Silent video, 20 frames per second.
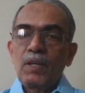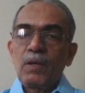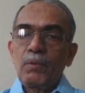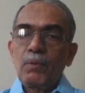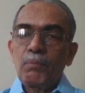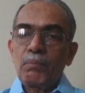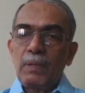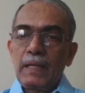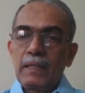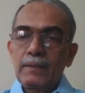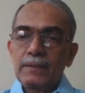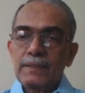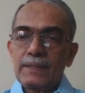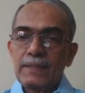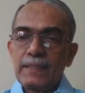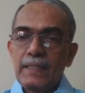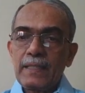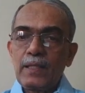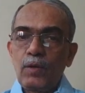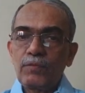by the
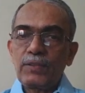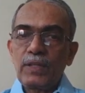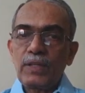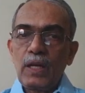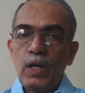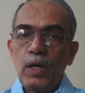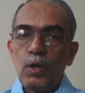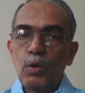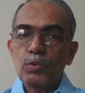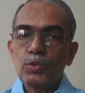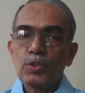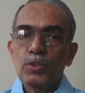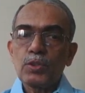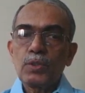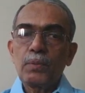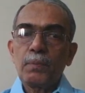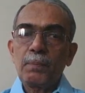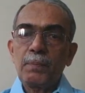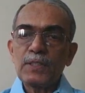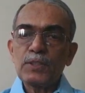sale of the house
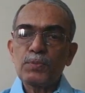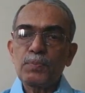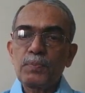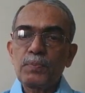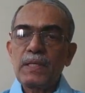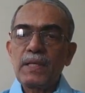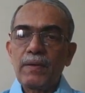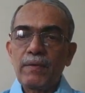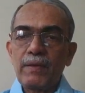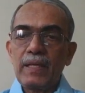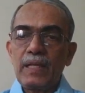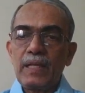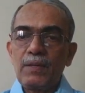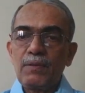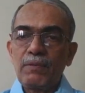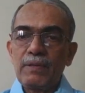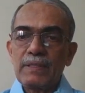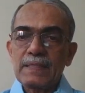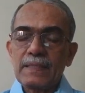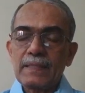must be
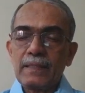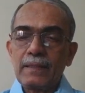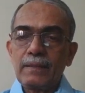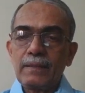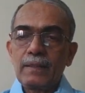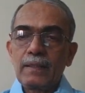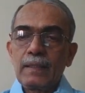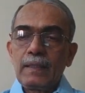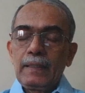reinvested.